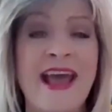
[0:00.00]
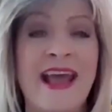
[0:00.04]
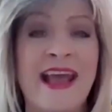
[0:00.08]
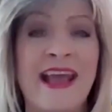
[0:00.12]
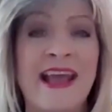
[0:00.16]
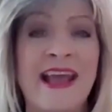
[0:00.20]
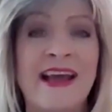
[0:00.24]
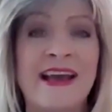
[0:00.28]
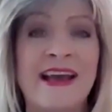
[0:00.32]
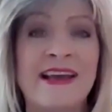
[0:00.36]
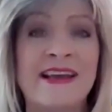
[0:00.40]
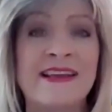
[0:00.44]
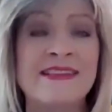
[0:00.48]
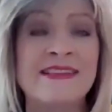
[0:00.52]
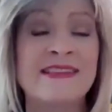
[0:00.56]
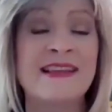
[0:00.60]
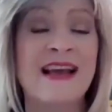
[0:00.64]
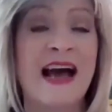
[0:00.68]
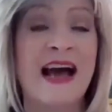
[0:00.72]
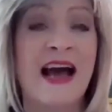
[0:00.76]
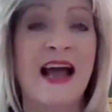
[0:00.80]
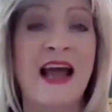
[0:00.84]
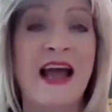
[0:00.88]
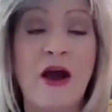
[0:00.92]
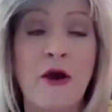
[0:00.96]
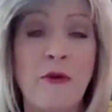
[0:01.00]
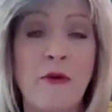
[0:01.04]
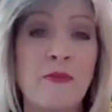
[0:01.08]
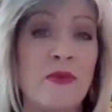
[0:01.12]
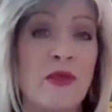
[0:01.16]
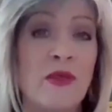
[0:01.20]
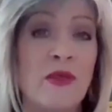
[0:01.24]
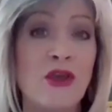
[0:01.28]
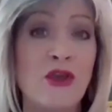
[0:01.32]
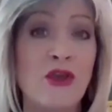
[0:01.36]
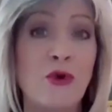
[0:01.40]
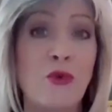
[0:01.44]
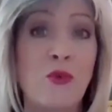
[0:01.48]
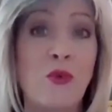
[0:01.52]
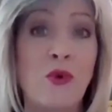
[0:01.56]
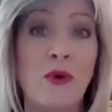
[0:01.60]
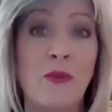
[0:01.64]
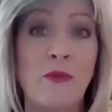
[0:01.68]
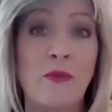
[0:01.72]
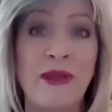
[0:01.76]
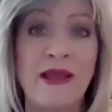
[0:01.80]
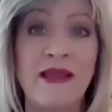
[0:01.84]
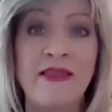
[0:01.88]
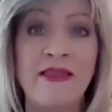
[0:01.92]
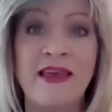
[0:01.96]
And I hope that you
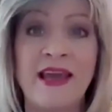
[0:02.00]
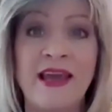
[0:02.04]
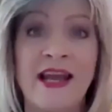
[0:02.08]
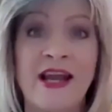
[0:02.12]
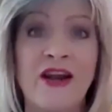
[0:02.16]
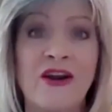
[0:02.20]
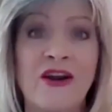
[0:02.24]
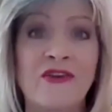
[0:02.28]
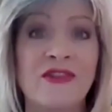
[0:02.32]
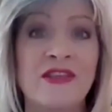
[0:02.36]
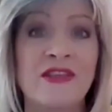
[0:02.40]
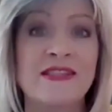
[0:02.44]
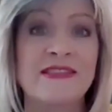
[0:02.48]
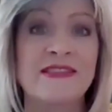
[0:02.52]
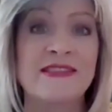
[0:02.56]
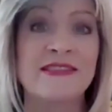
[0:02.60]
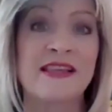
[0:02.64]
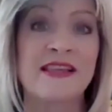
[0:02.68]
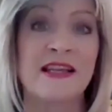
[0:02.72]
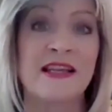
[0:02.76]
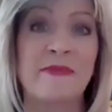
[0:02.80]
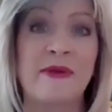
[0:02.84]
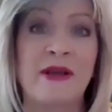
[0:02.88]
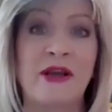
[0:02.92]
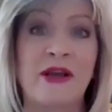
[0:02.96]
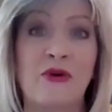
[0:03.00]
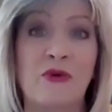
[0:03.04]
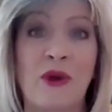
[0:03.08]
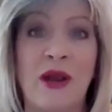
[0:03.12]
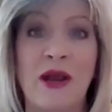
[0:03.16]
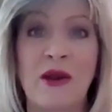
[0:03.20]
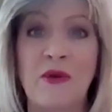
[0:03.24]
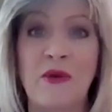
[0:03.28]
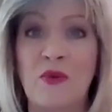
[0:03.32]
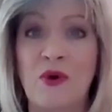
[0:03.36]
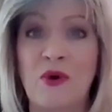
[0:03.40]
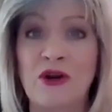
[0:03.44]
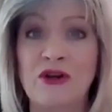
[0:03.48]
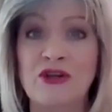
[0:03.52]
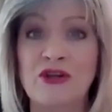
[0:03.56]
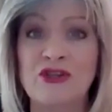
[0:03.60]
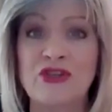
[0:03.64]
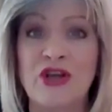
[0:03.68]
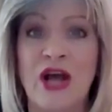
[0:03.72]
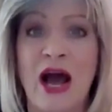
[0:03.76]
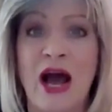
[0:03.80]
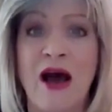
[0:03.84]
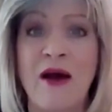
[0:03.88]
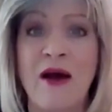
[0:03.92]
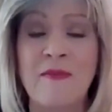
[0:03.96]
will be there. This is going to be a great
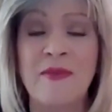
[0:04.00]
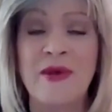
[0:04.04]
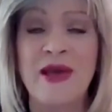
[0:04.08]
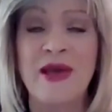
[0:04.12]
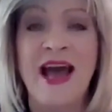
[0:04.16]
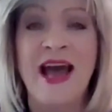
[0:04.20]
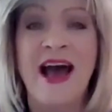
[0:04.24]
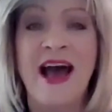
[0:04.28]
workshop.